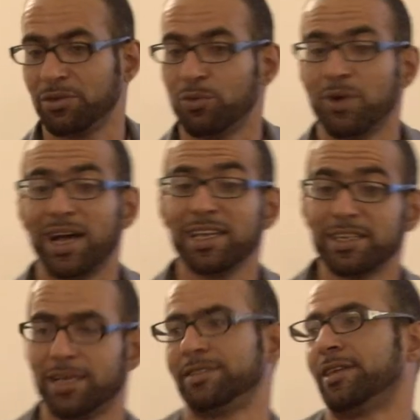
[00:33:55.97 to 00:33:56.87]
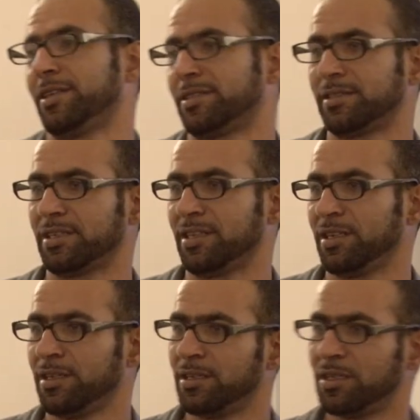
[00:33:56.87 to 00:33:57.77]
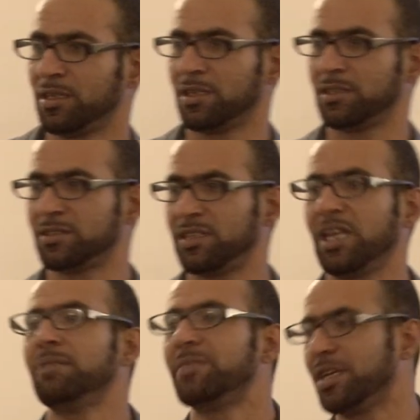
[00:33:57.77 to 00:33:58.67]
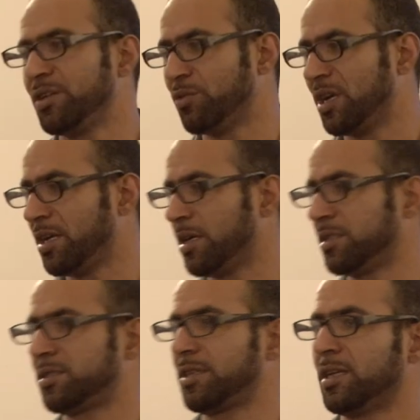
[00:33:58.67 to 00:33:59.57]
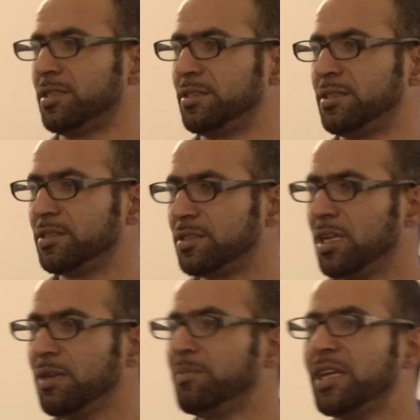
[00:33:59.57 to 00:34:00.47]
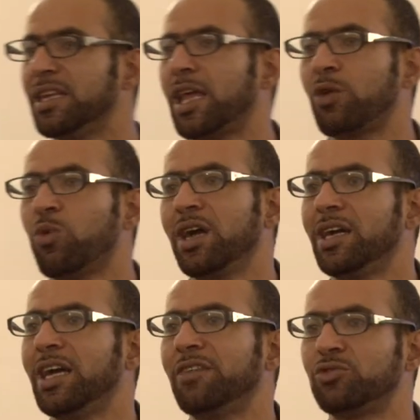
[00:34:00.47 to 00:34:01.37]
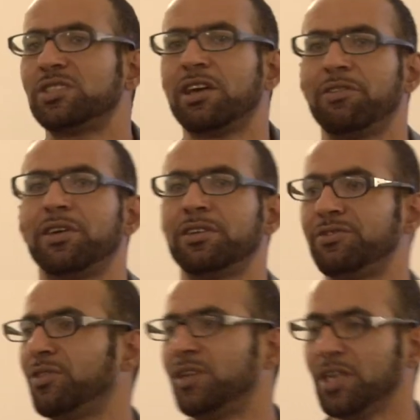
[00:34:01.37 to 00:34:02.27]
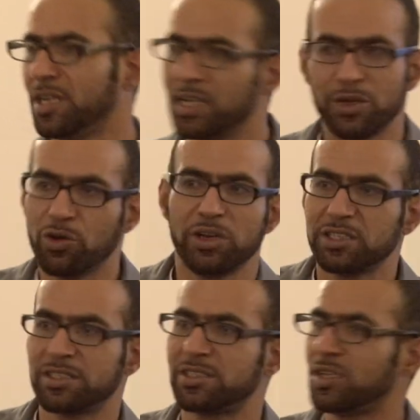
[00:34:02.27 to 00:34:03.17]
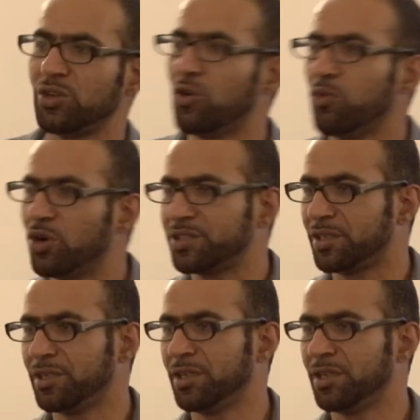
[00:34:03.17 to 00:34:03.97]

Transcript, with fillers: Why God us? Tell me why ask God. Tell me like why I have to suffer for no electricity, no water.